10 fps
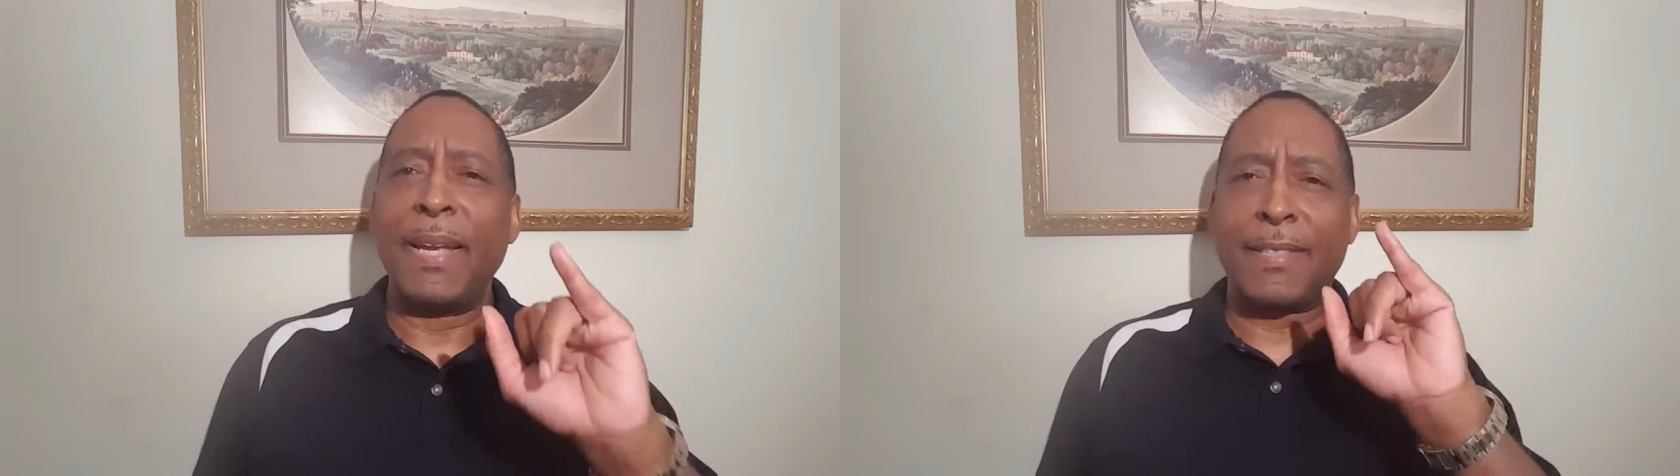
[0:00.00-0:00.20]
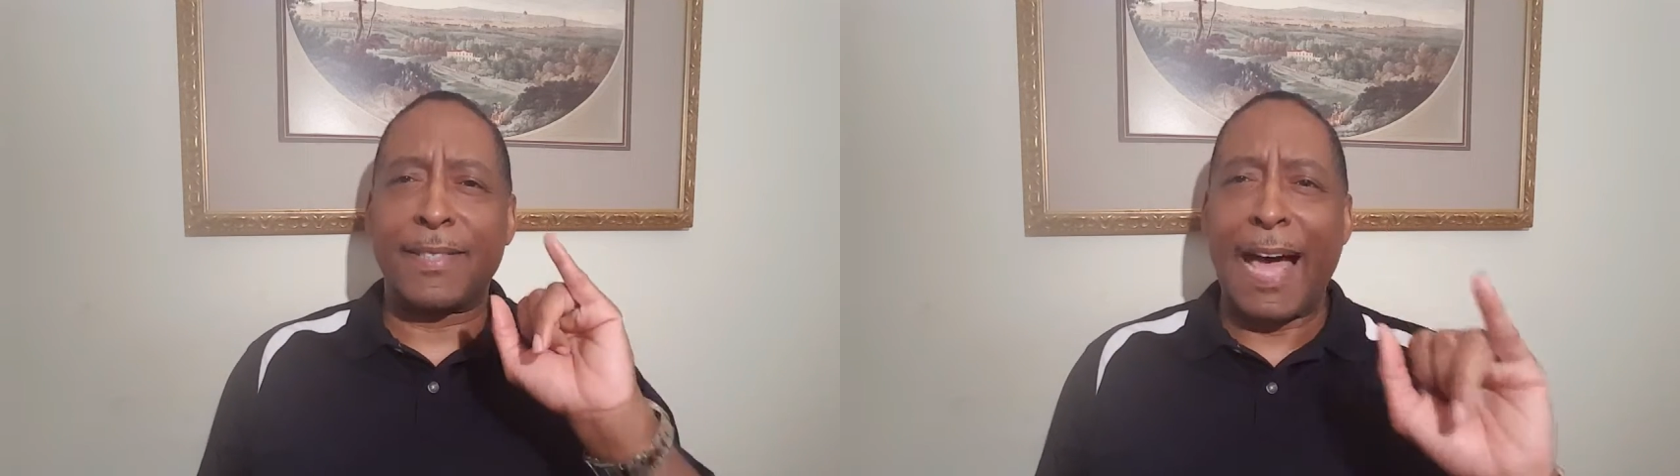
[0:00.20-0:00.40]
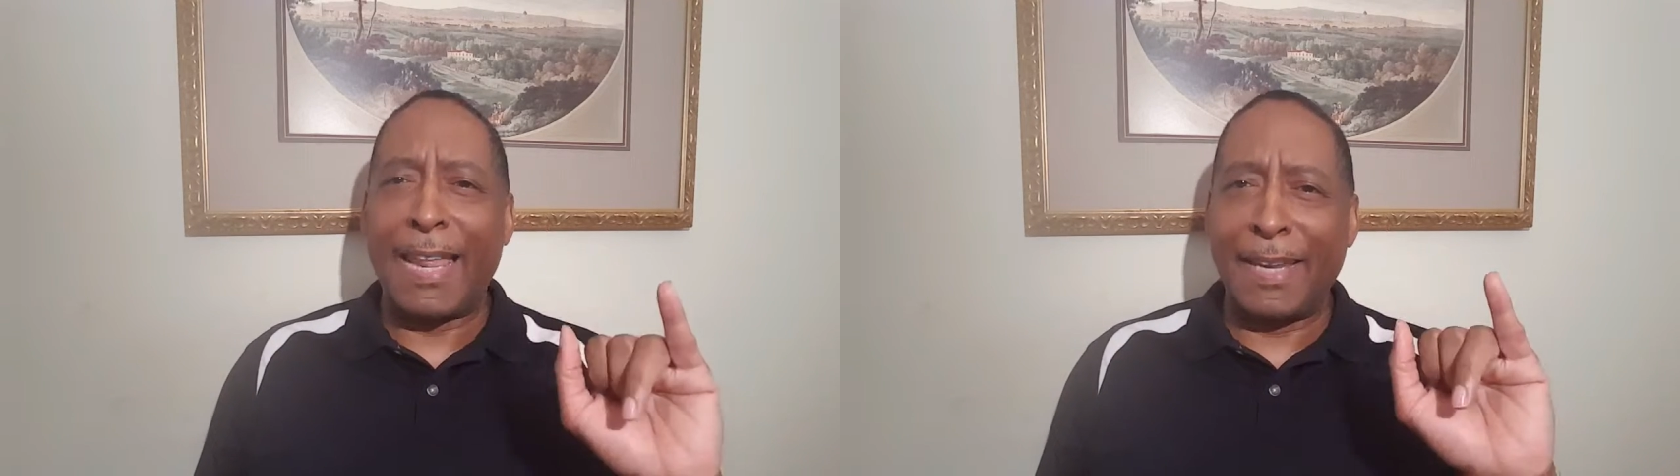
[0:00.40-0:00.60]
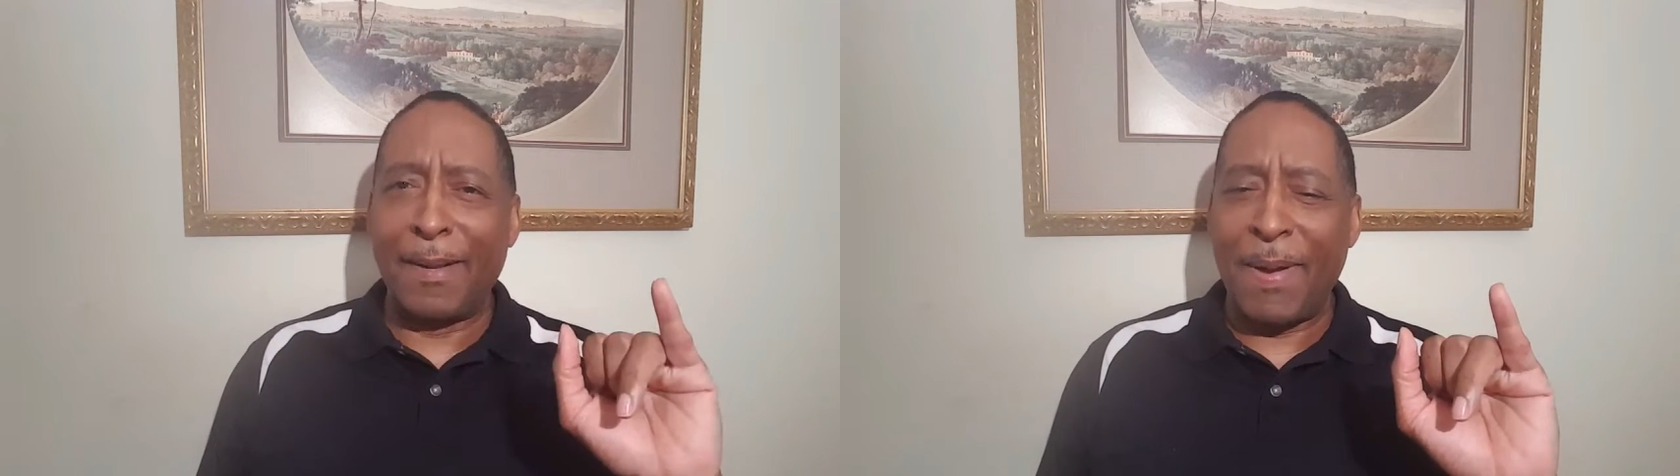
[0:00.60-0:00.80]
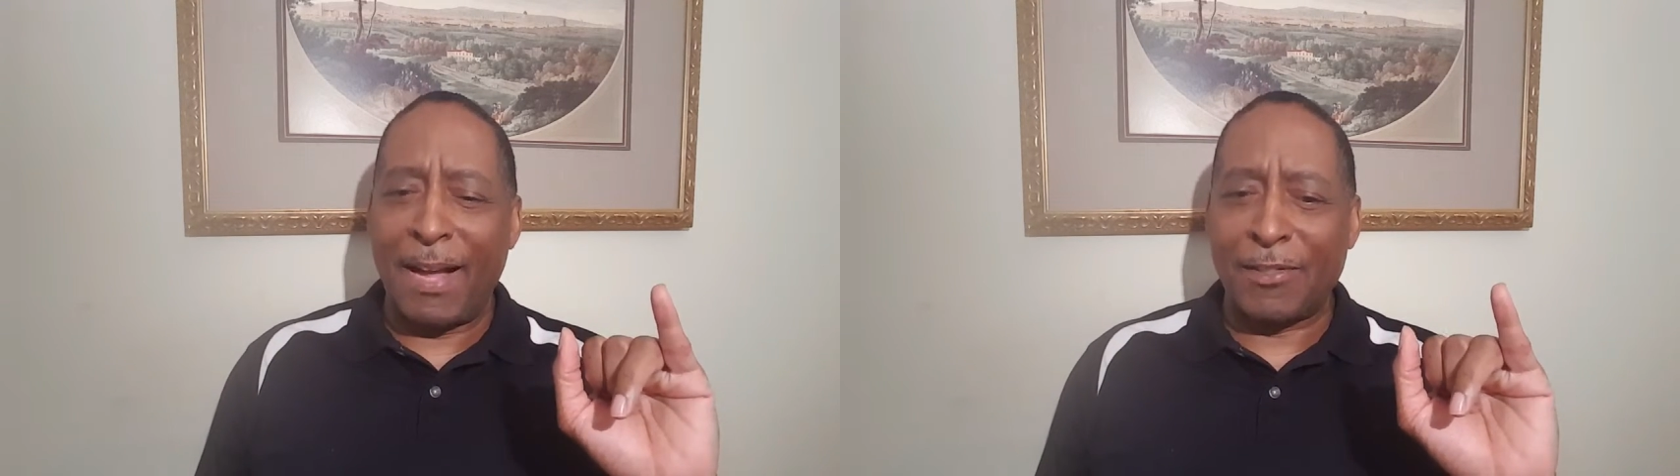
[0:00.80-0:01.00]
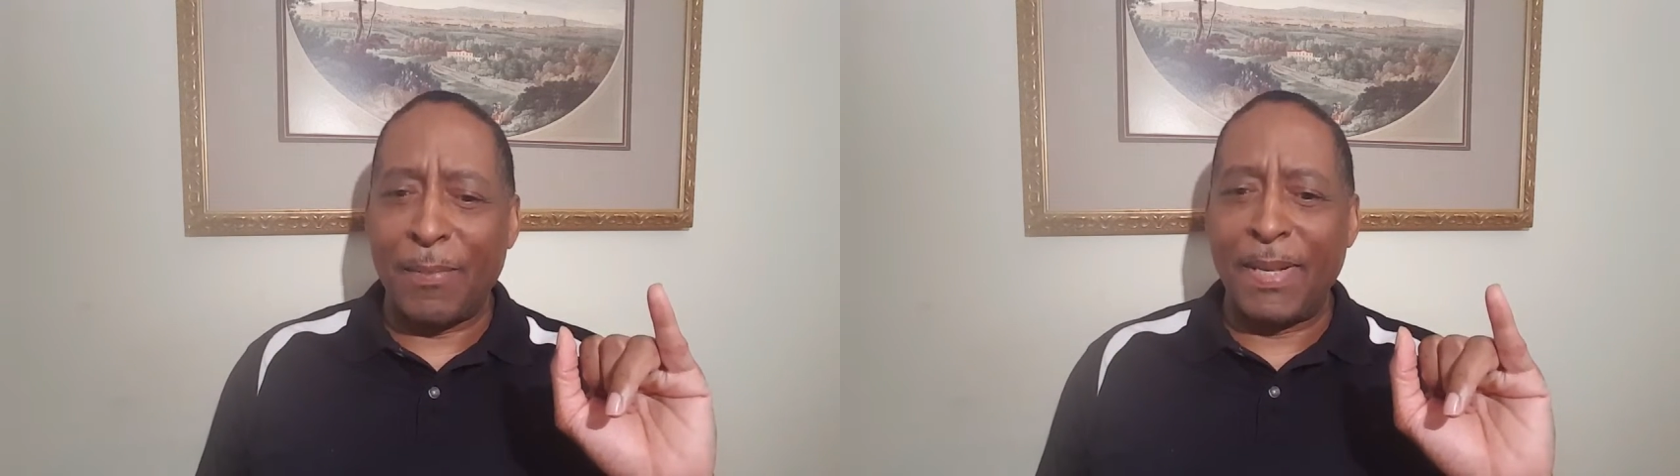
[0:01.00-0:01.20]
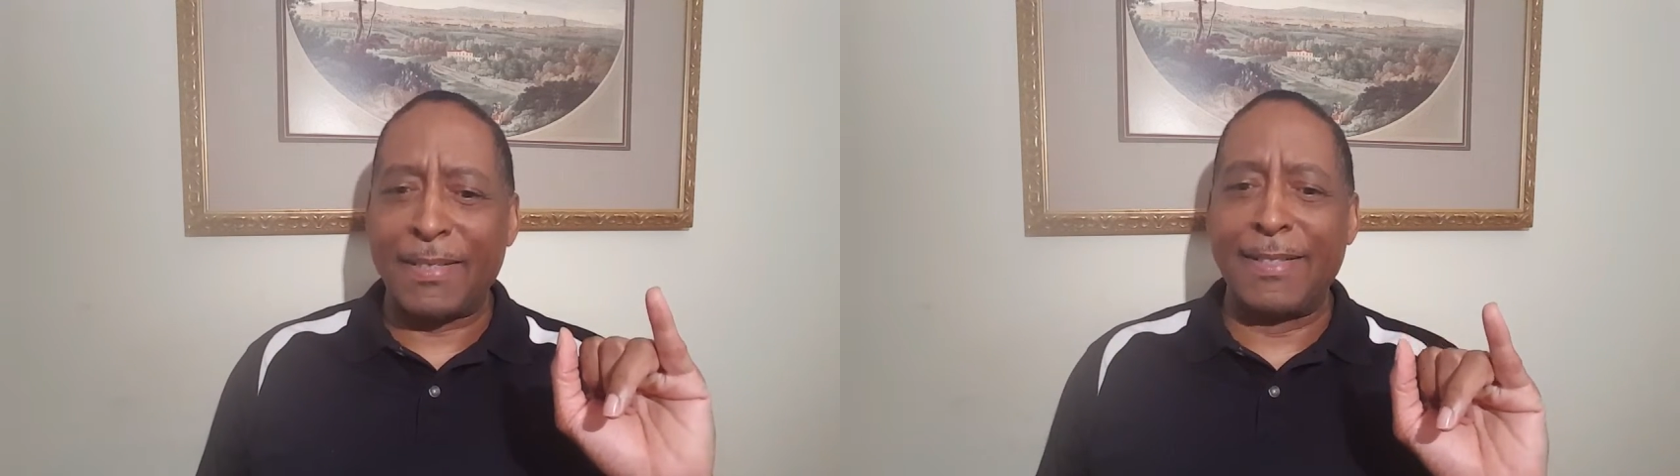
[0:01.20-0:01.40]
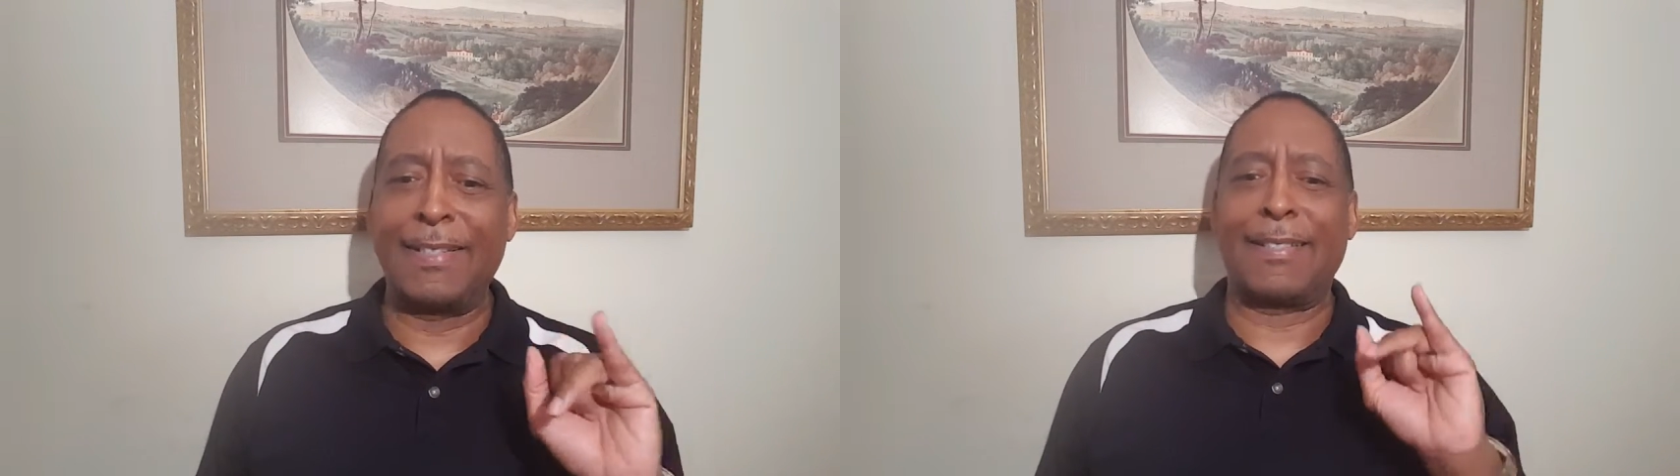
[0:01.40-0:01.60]
excited about your
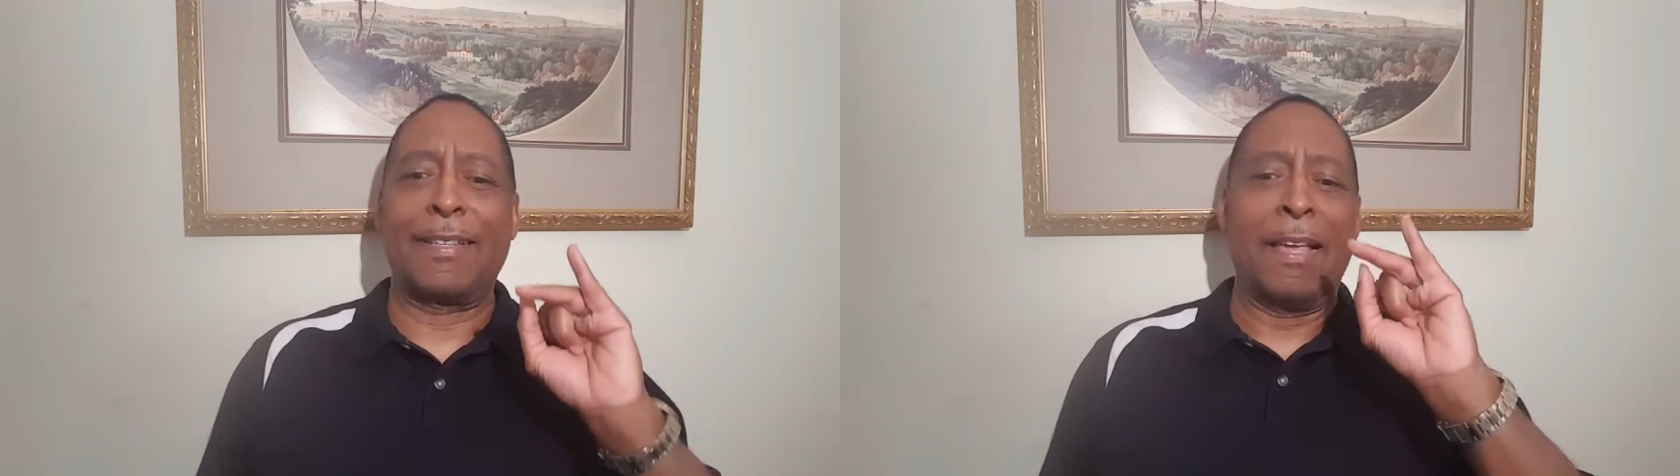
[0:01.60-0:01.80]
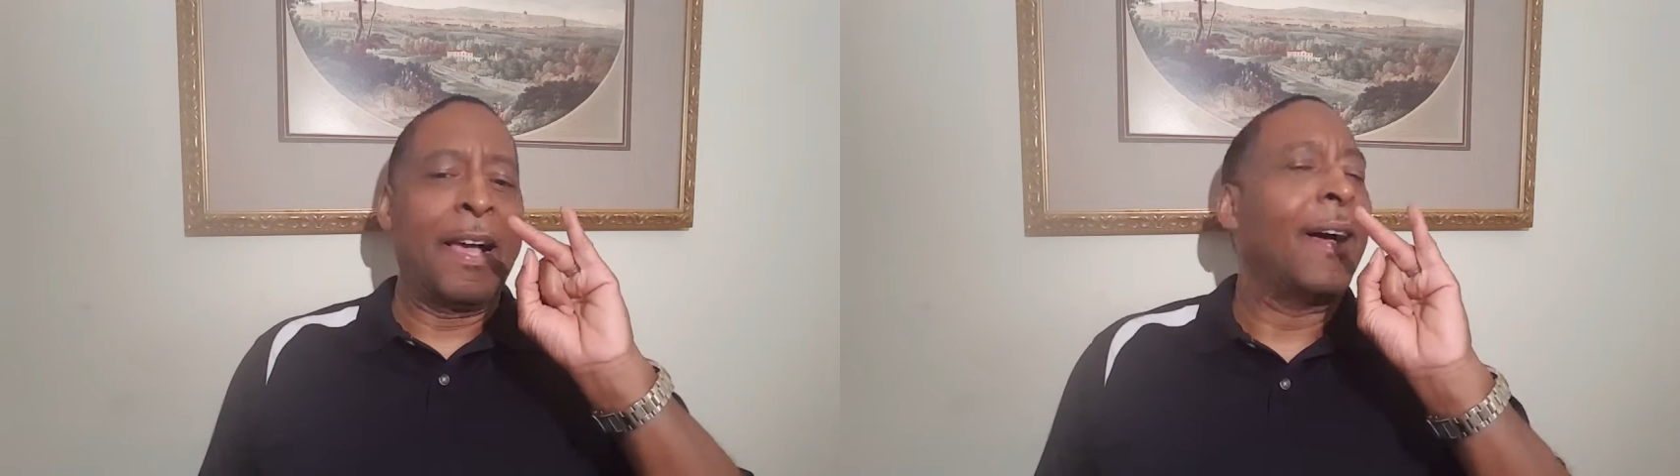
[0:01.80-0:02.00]
business.